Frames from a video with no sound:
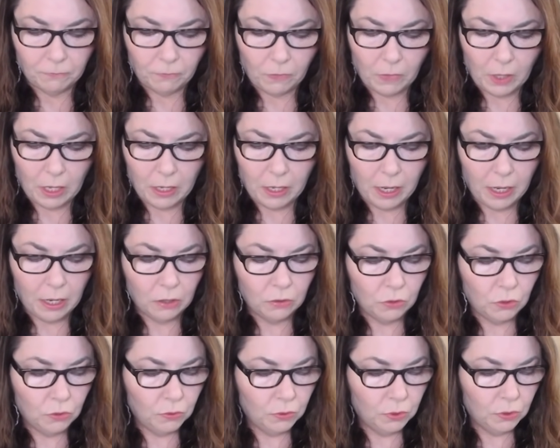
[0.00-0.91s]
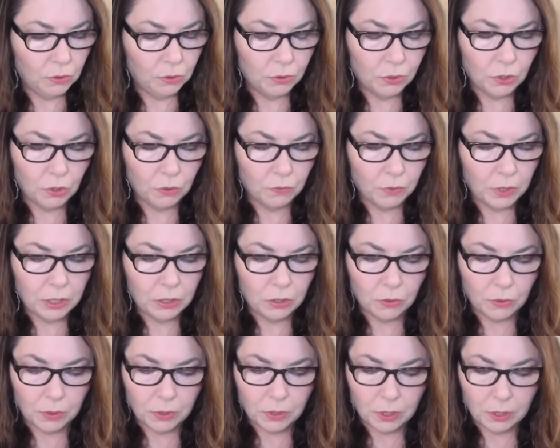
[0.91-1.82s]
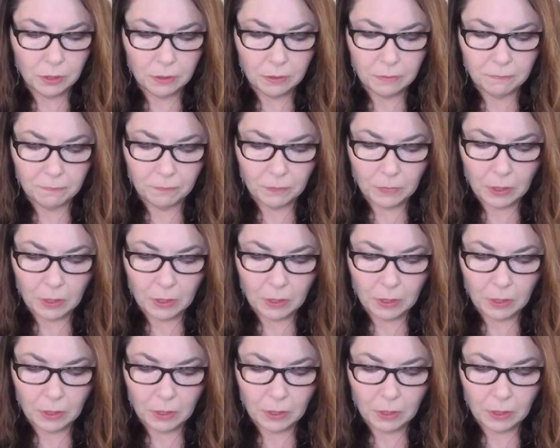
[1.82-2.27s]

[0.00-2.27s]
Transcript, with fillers: and how you use your resources.